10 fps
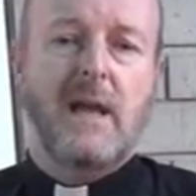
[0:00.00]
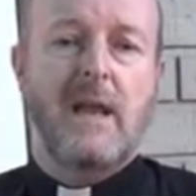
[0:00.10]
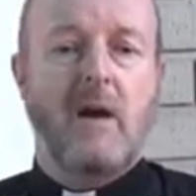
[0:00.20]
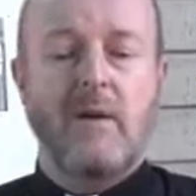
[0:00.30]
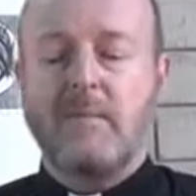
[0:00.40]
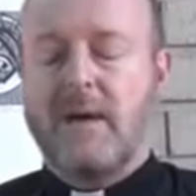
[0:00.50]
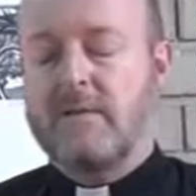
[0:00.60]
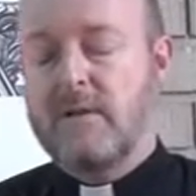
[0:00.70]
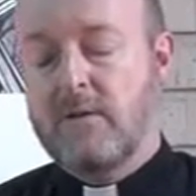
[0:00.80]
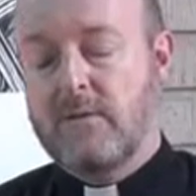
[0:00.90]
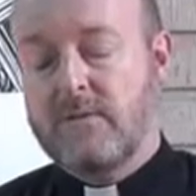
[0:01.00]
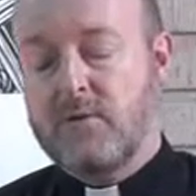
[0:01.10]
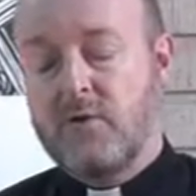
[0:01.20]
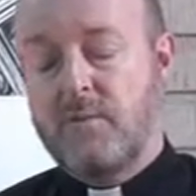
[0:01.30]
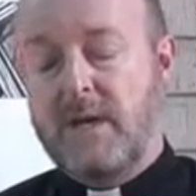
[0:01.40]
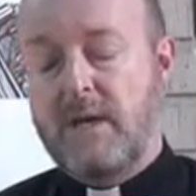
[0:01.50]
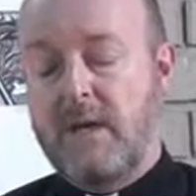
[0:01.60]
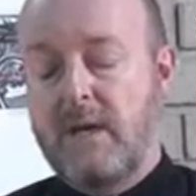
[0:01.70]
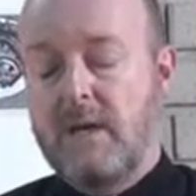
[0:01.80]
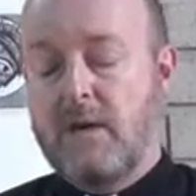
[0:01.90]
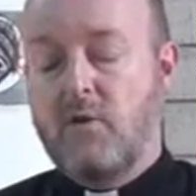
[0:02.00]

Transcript: allowing myself to be